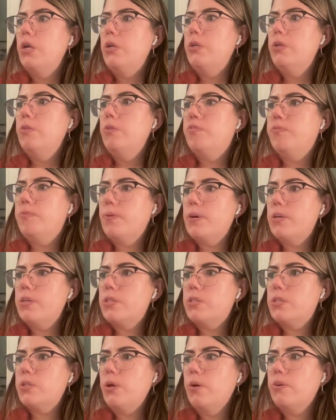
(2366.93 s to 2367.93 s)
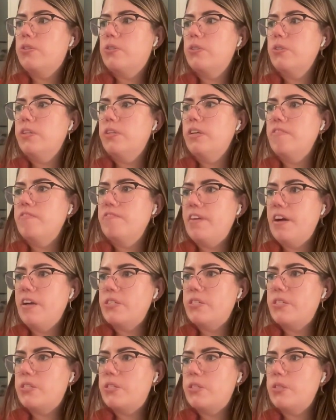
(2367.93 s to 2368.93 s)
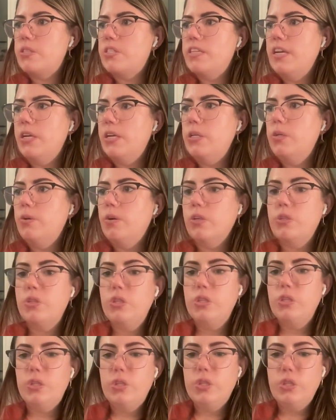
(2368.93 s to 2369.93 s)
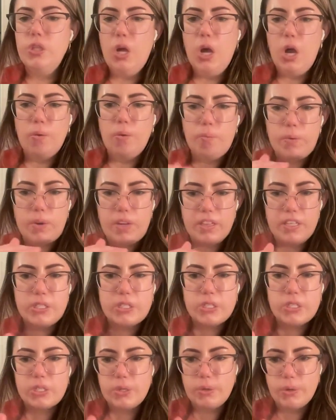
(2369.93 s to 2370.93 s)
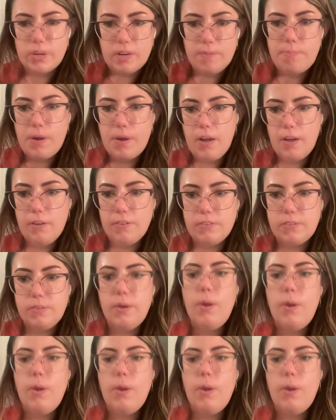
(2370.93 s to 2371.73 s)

you first talk to the investors that you're not really sure about